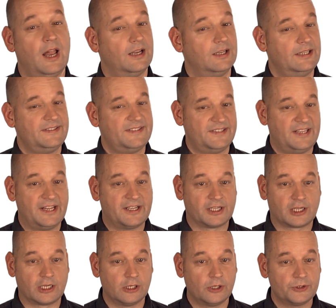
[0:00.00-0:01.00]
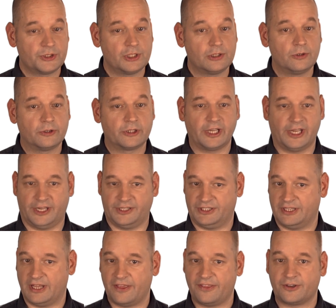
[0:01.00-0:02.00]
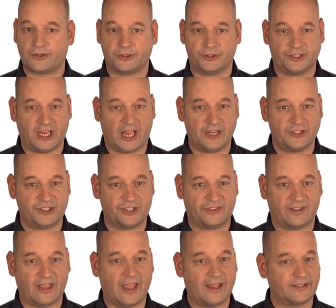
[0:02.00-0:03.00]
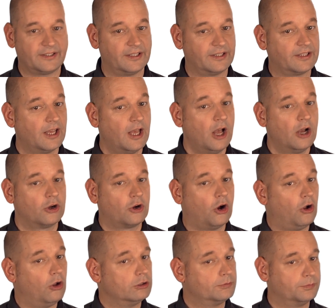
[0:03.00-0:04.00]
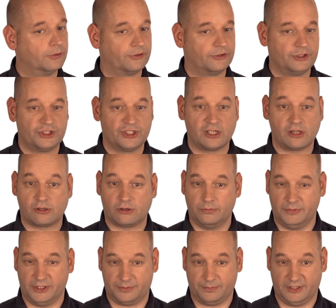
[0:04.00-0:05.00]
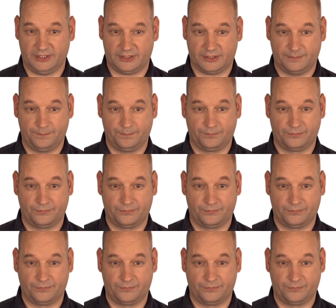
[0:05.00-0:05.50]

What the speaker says: Let's take a closer look at another contentious tactic called positional commitment.